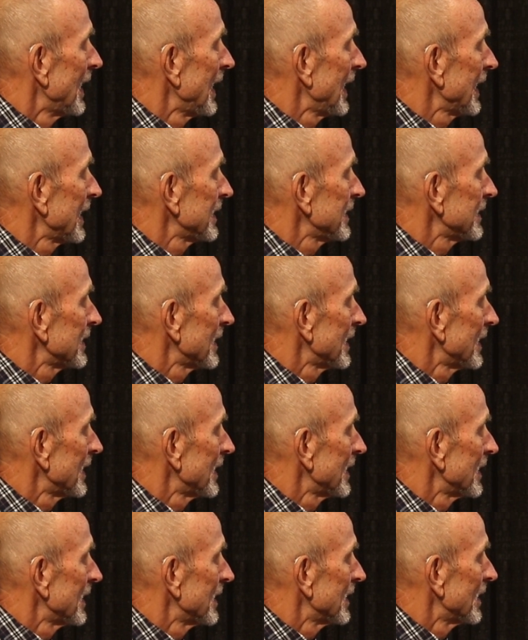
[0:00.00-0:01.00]
And
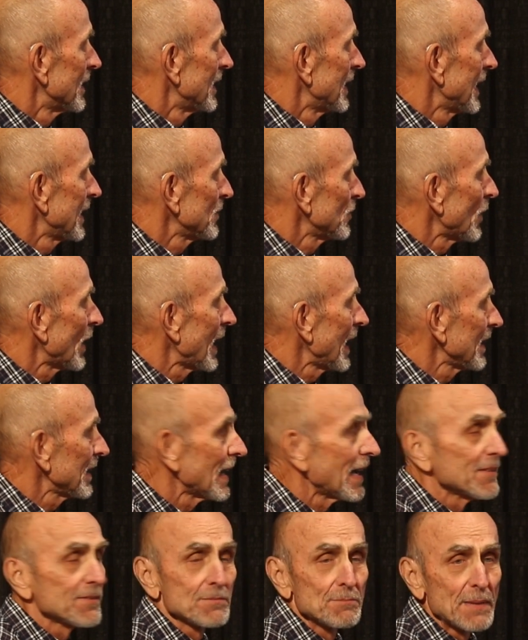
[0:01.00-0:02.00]

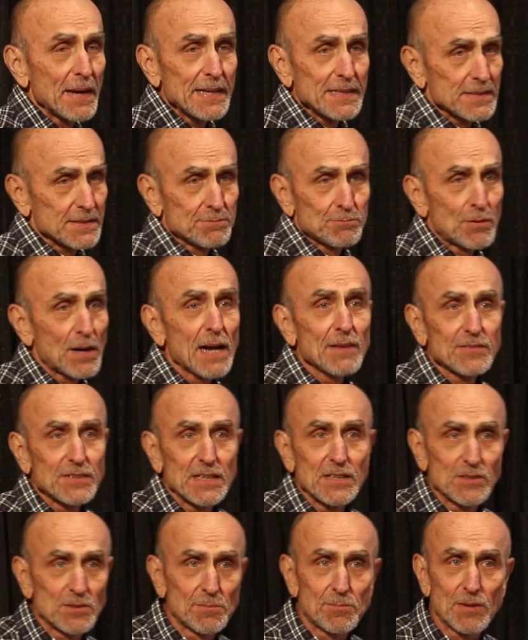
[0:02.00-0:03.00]
wildlife-based
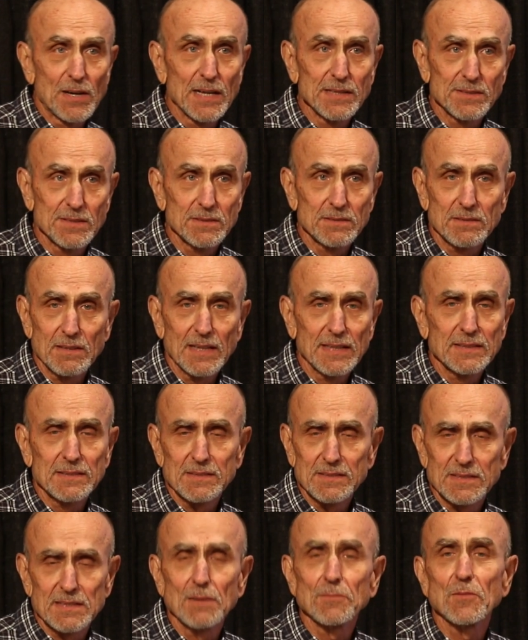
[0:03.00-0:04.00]
private enterprises,
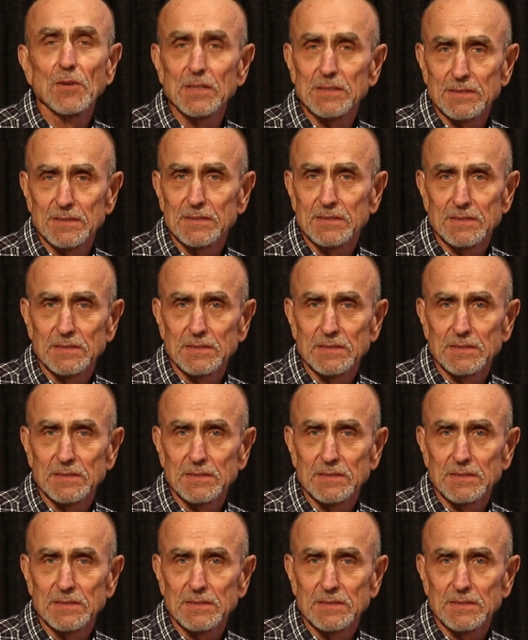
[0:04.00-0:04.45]
like and somewhat